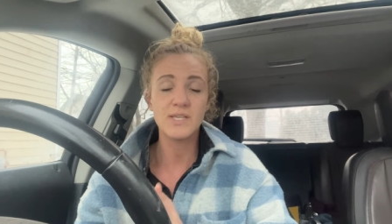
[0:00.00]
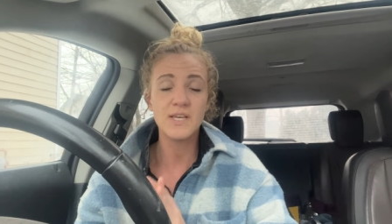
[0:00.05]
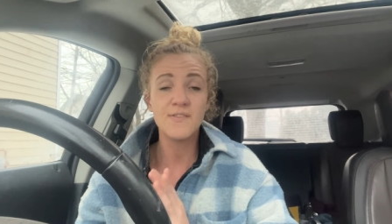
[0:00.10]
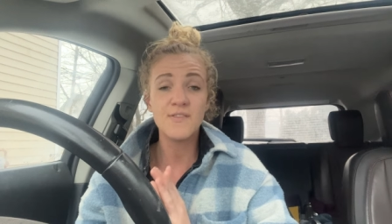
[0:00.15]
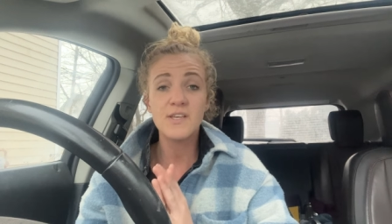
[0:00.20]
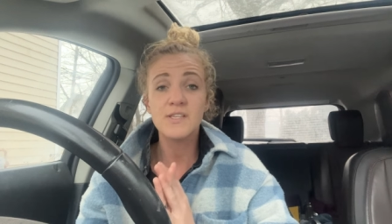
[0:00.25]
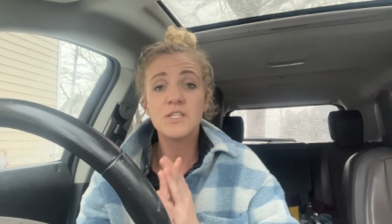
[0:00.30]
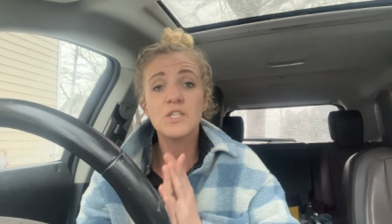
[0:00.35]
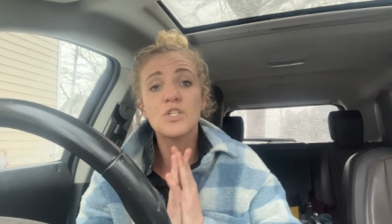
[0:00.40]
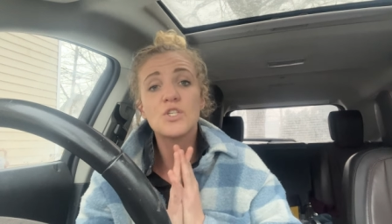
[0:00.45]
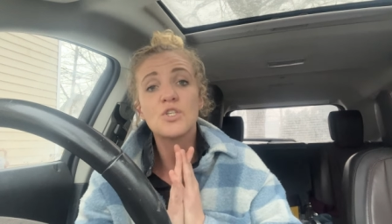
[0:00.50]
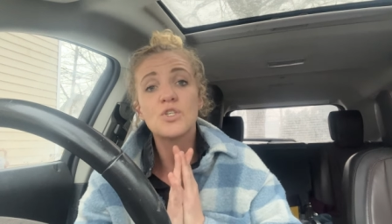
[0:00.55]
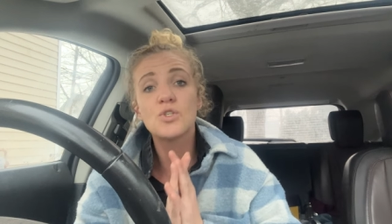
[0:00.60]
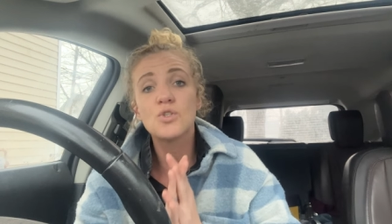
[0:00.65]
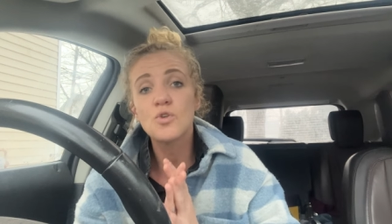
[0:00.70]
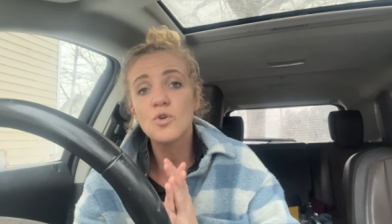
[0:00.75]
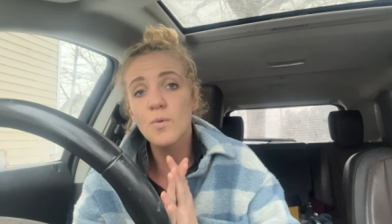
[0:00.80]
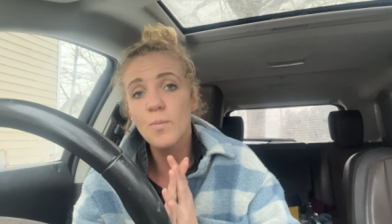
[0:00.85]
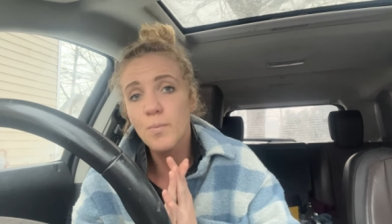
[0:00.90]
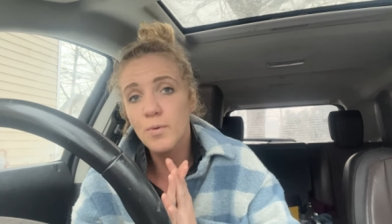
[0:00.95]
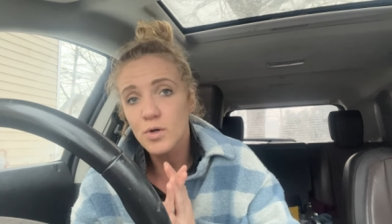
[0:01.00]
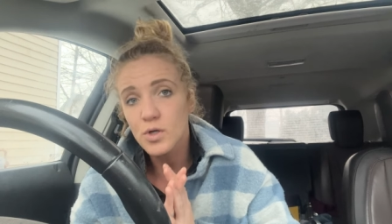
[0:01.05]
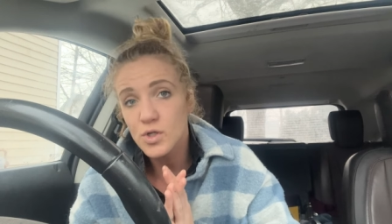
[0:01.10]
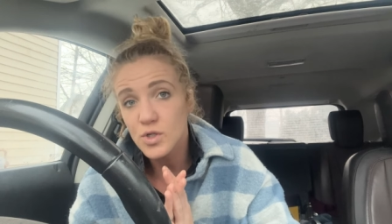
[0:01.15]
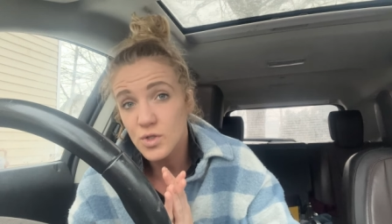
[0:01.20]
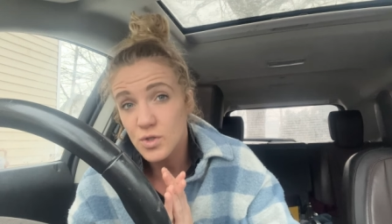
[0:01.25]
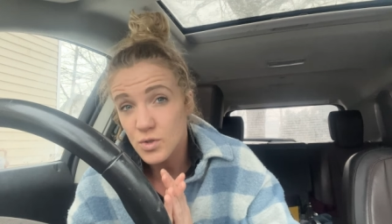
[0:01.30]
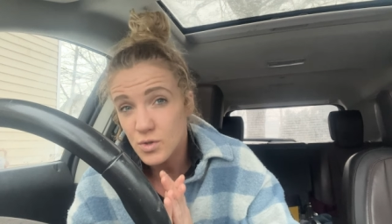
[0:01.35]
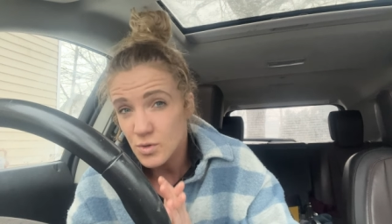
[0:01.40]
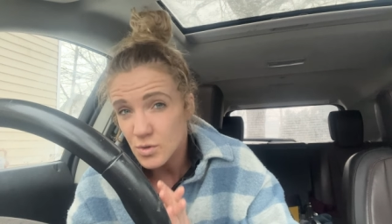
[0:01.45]
And this is super,
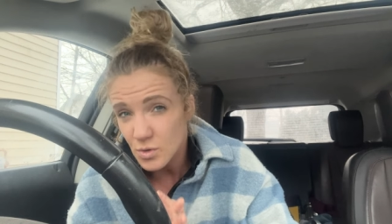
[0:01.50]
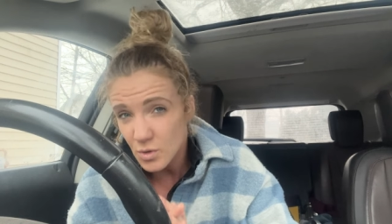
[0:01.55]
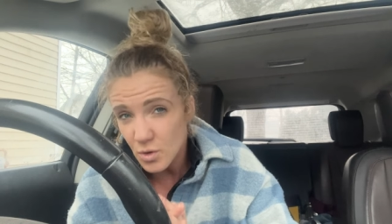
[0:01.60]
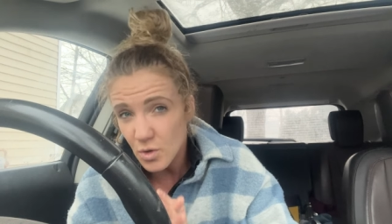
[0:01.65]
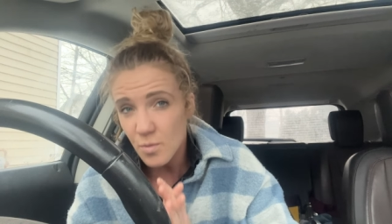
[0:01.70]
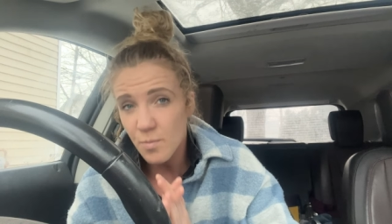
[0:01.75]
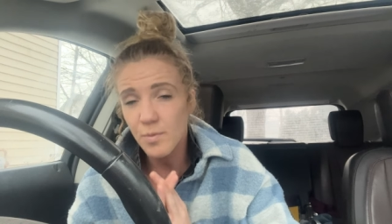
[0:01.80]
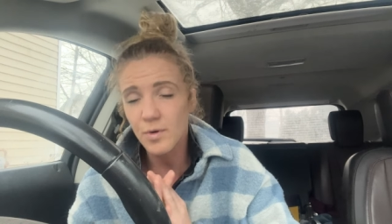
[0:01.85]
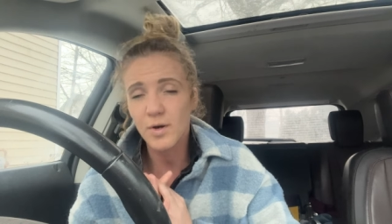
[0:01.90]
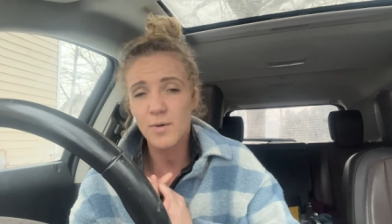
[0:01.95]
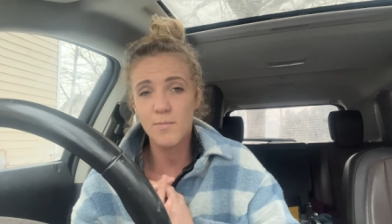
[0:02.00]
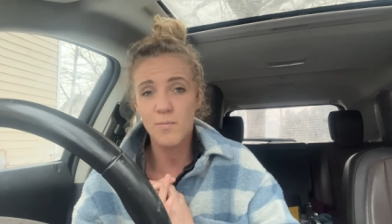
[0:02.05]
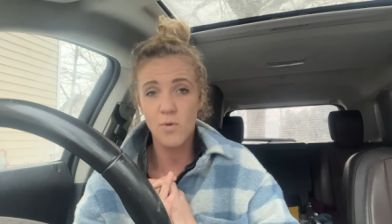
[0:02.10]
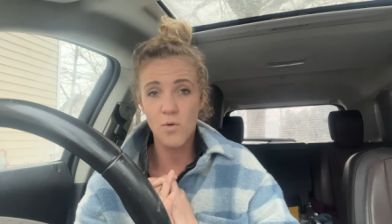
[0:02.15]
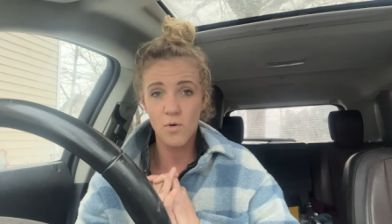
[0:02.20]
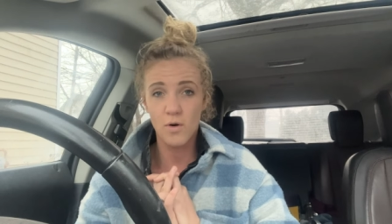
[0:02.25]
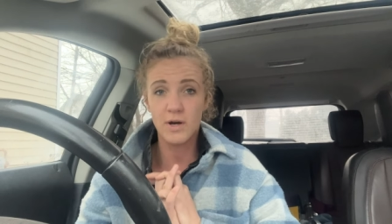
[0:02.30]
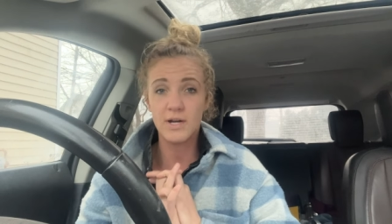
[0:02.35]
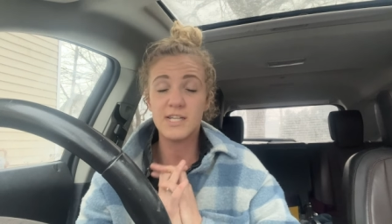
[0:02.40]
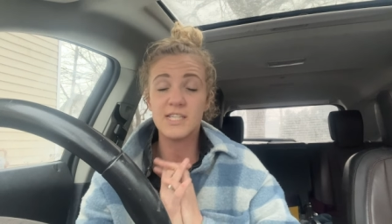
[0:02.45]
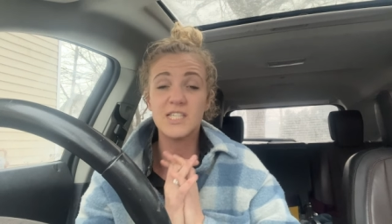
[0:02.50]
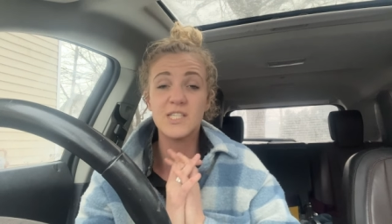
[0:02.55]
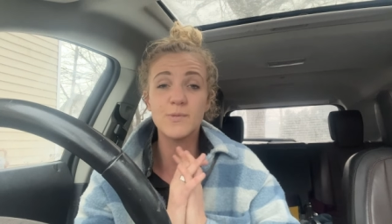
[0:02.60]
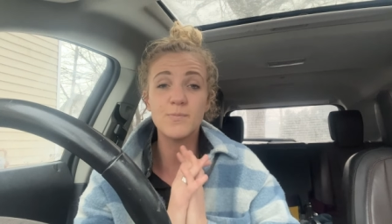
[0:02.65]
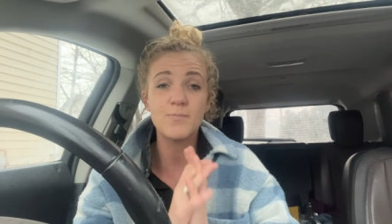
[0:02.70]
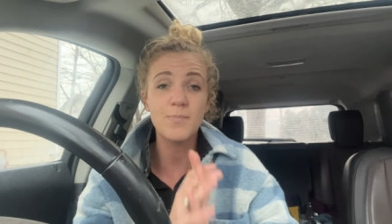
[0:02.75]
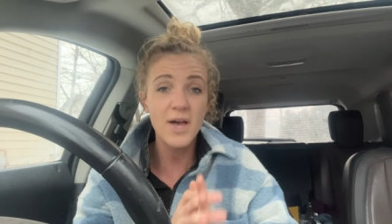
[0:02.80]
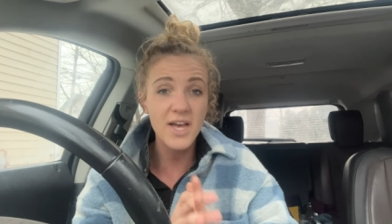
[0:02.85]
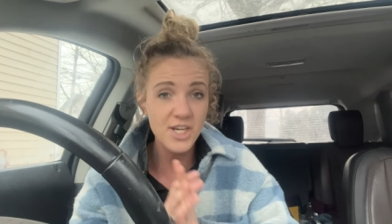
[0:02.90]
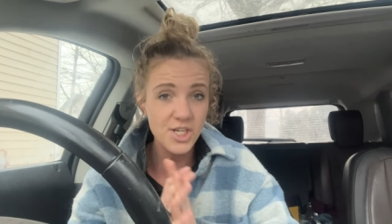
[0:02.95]
super important,
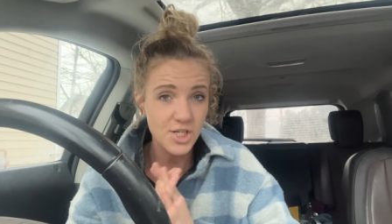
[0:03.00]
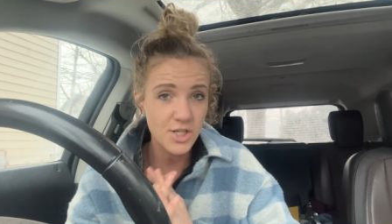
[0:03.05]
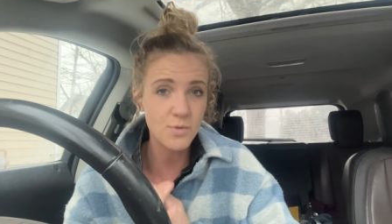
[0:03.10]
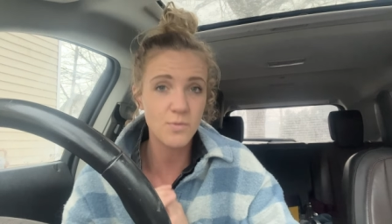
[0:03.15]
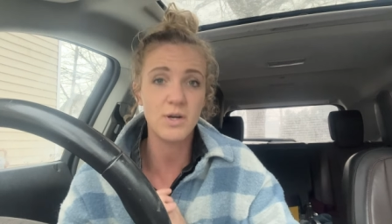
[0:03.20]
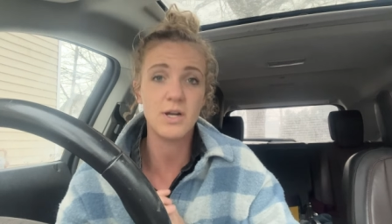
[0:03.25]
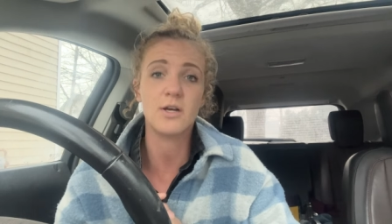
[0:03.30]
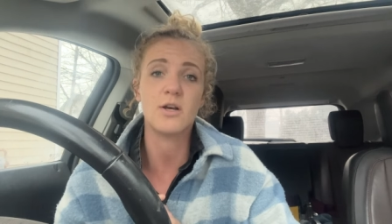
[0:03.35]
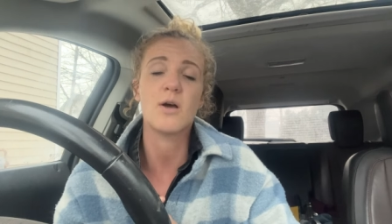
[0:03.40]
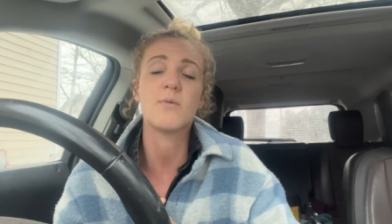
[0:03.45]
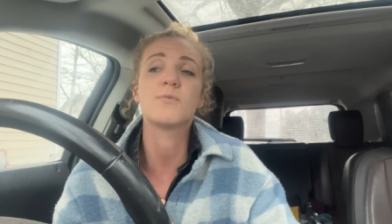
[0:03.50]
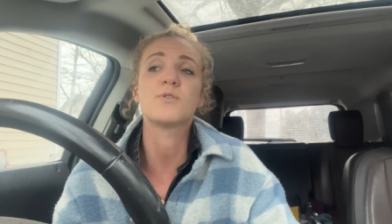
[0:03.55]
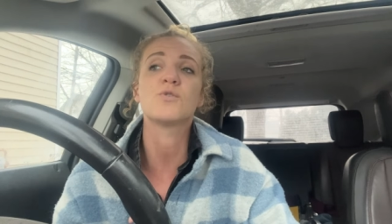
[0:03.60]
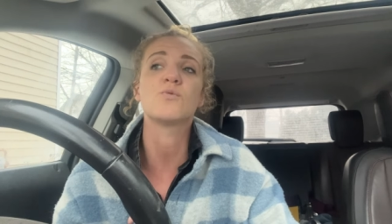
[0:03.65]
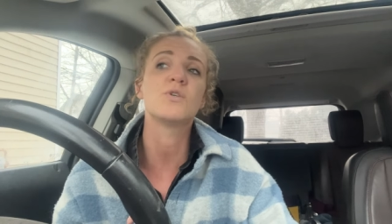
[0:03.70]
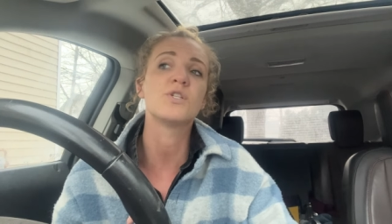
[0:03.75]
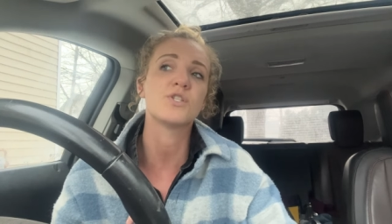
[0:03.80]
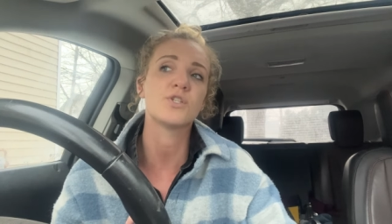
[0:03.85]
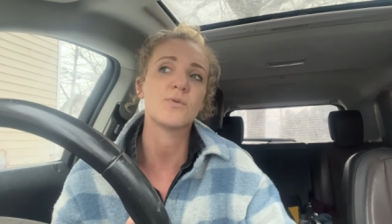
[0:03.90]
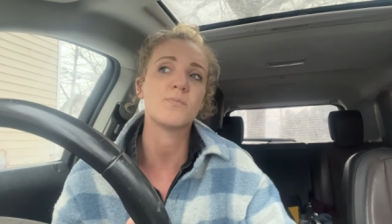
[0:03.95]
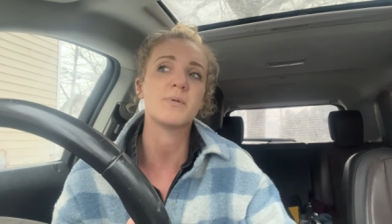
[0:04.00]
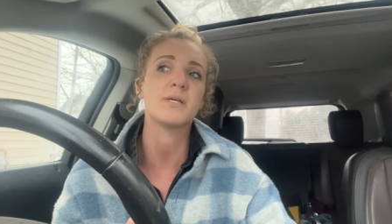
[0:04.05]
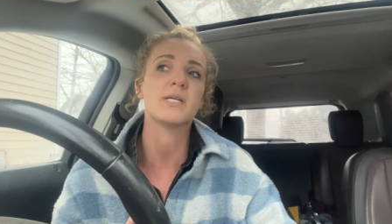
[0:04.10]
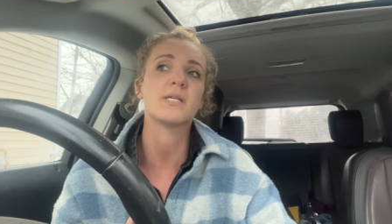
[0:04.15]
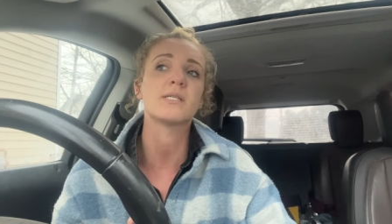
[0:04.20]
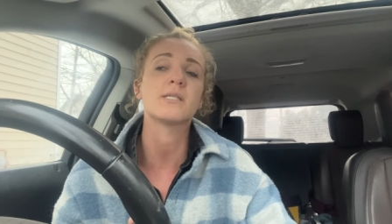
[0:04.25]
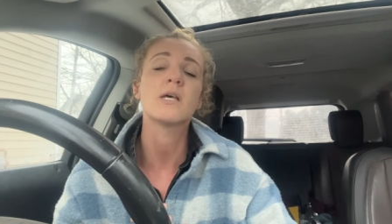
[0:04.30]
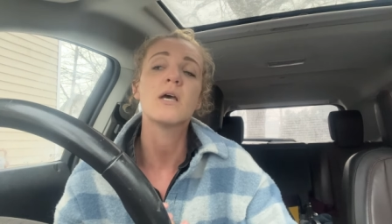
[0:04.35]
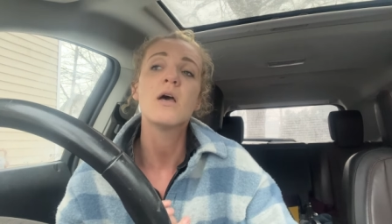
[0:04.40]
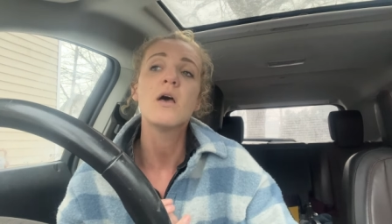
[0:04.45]
especially when it comes to winter
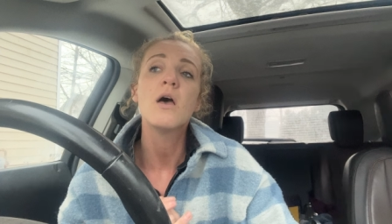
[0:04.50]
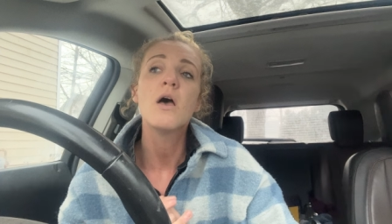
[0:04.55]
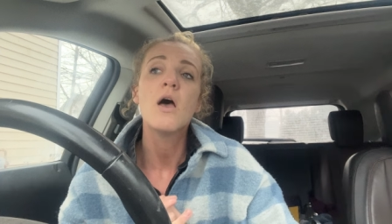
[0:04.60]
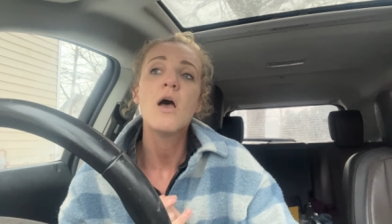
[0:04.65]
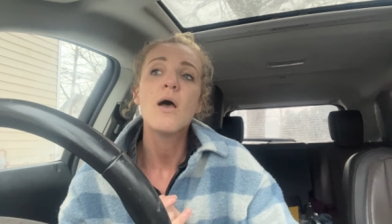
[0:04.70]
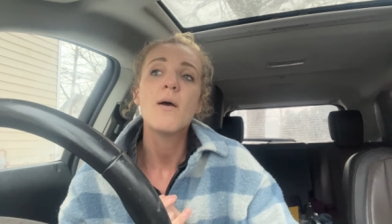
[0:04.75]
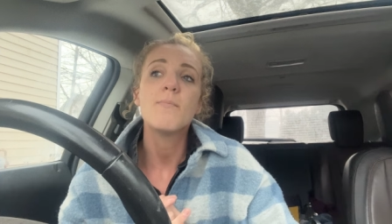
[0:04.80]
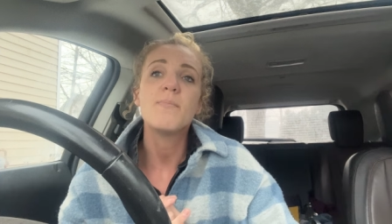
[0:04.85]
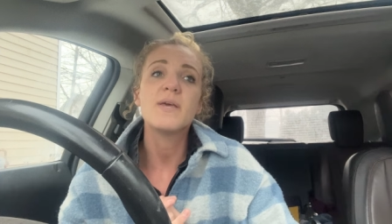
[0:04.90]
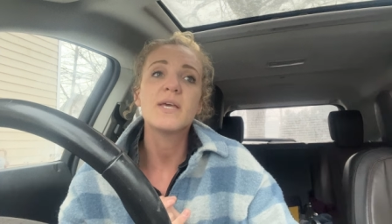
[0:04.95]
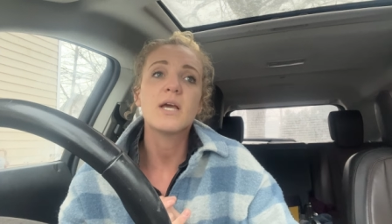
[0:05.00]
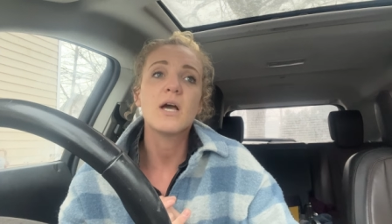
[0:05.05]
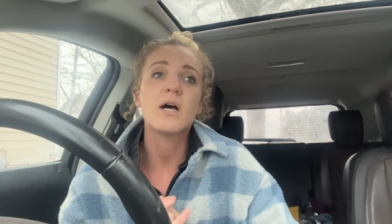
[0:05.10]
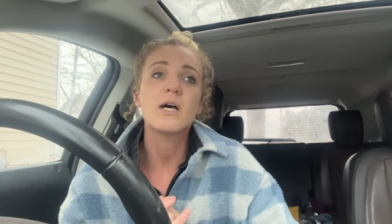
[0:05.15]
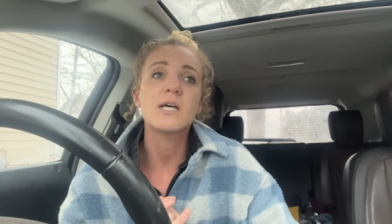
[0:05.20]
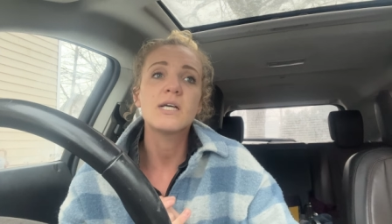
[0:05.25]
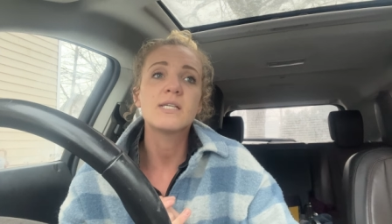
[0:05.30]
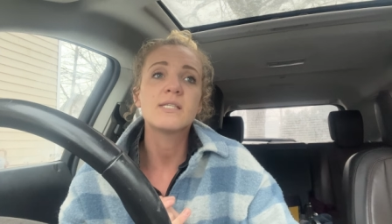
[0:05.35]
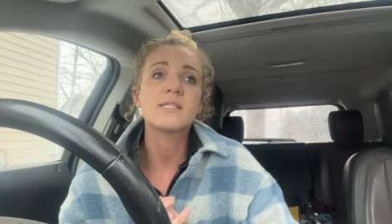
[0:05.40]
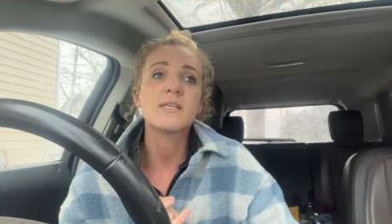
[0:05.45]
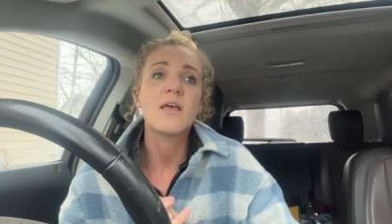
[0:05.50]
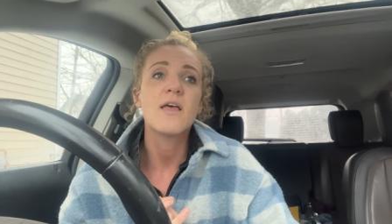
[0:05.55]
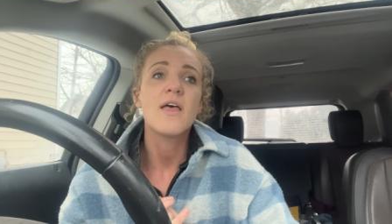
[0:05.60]
bees, because